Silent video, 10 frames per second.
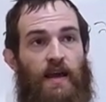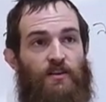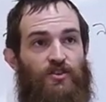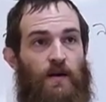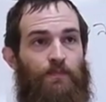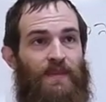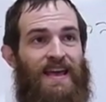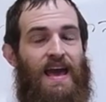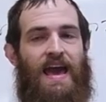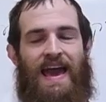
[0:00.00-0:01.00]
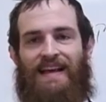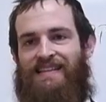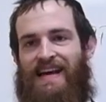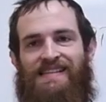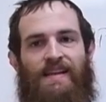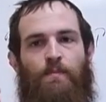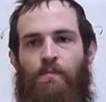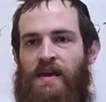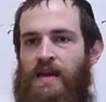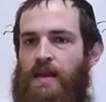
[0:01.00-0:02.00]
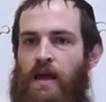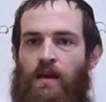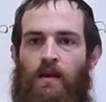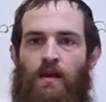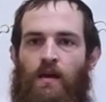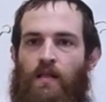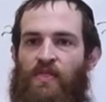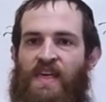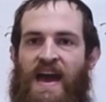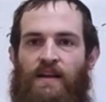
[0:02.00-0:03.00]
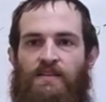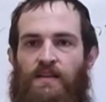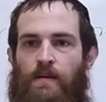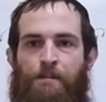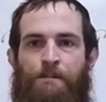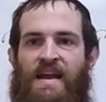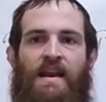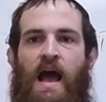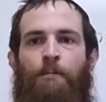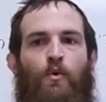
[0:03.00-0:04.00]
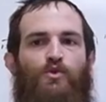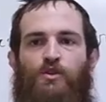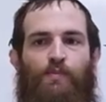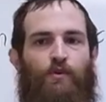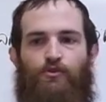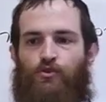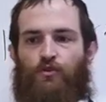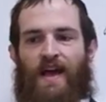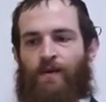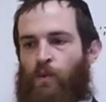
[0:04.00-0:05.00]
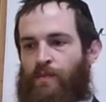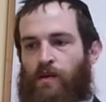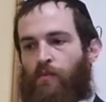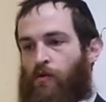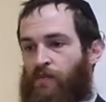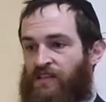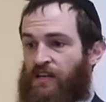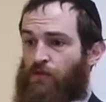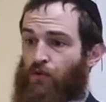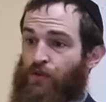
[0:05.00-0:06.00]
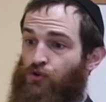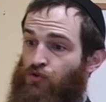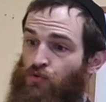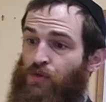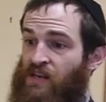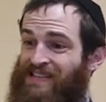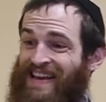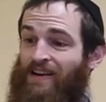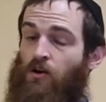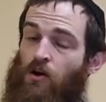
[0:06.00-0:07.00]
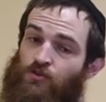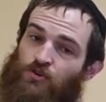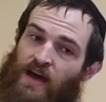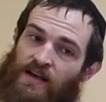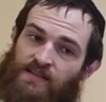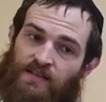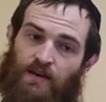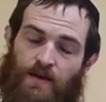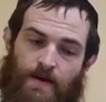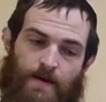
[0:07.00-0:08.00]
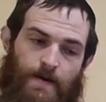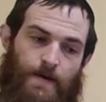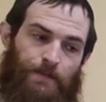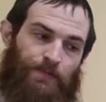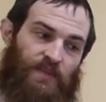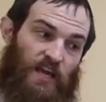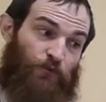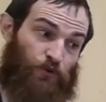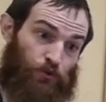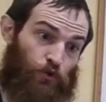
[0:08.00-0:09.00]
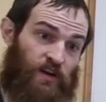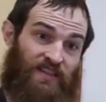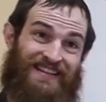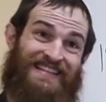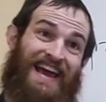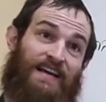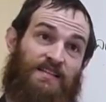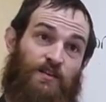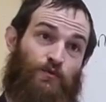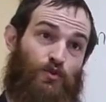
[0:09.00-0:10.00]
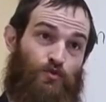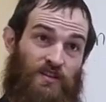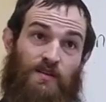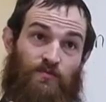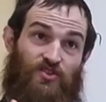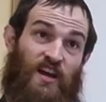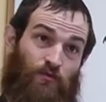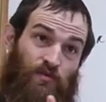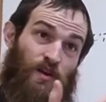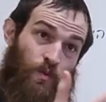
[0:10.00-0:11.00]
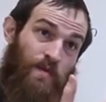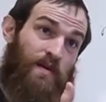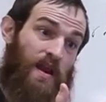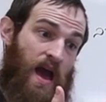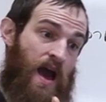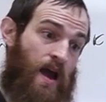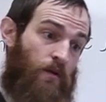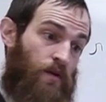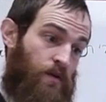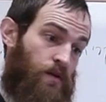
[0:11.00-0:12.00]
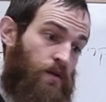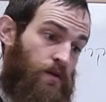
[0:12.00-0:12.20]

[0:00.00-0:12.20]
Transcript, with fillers: in nature. It doesn't mean that men are more spiritual and women are more material. The truth is, in contrast, if you look at the texts of Judaism, generally women are